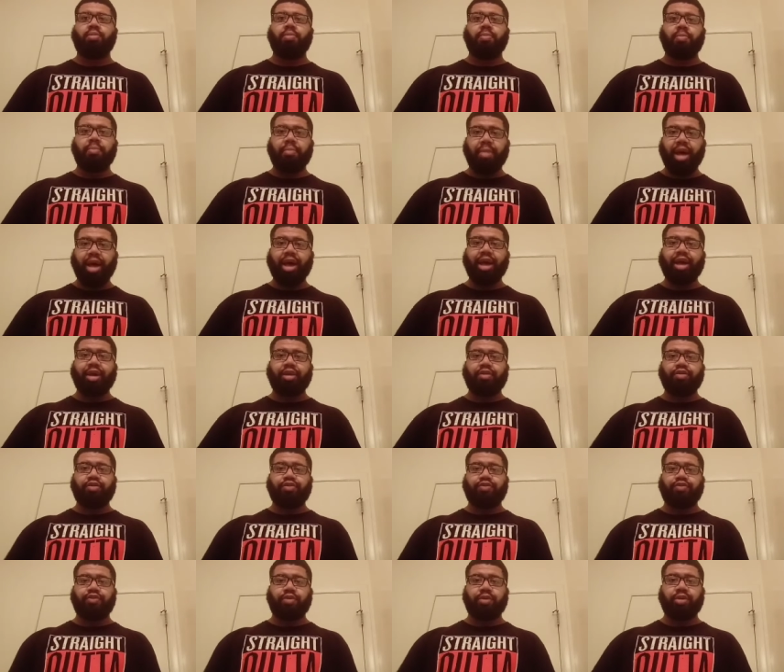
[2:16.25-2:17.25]

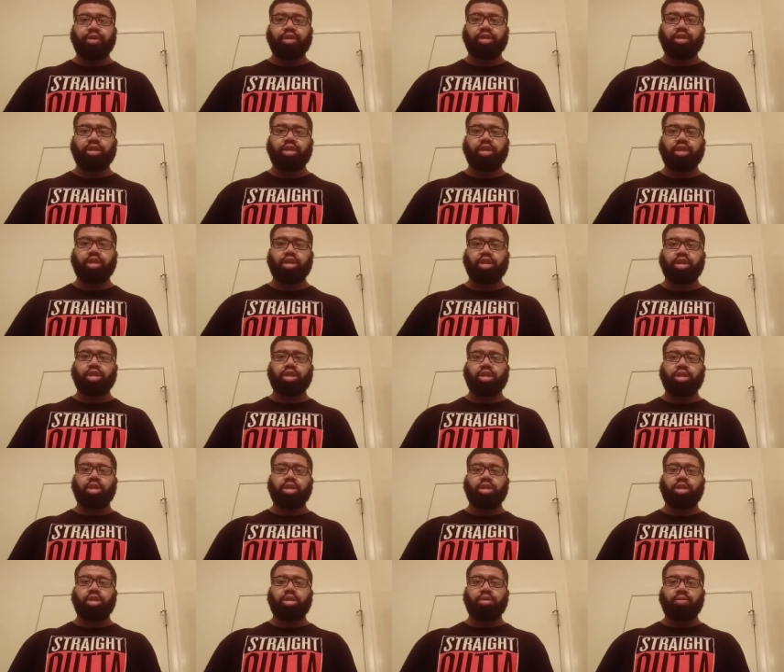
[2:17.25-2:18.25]
mine's for
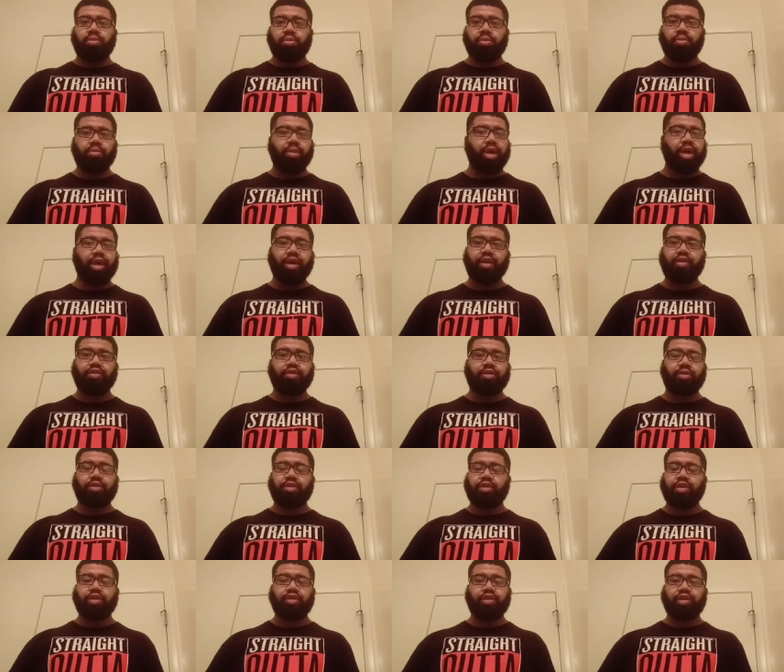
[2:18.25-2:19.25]
instance
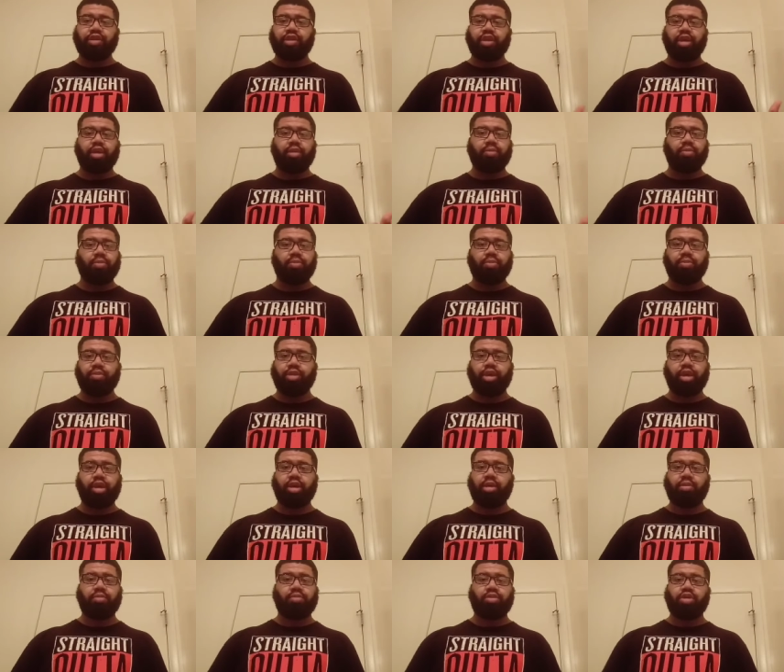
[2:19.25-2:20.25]
mine's the same
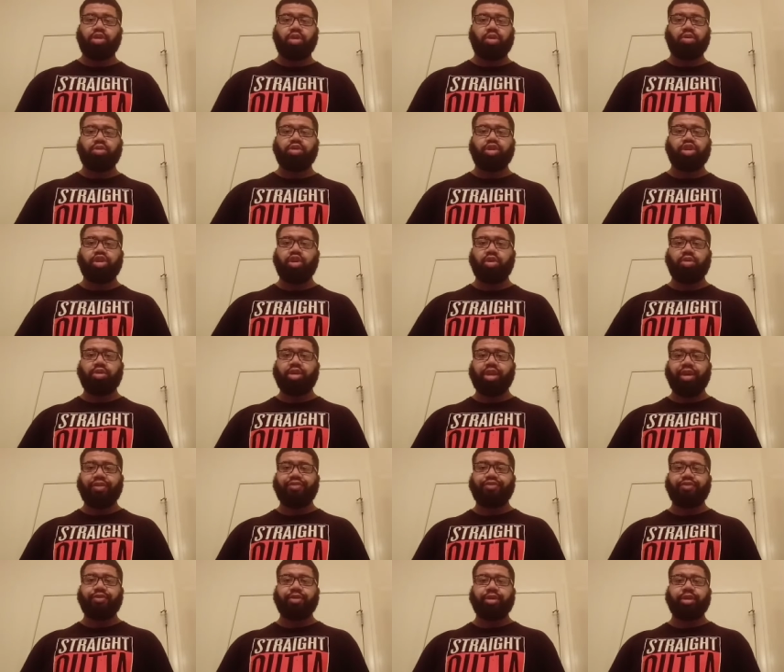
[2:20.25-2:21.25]
thing you know it's no
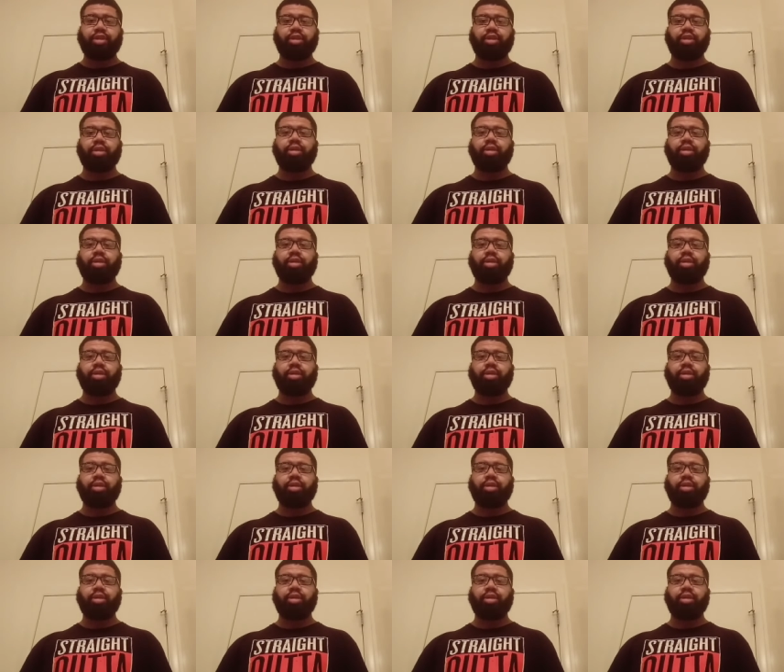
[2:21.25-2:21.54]
different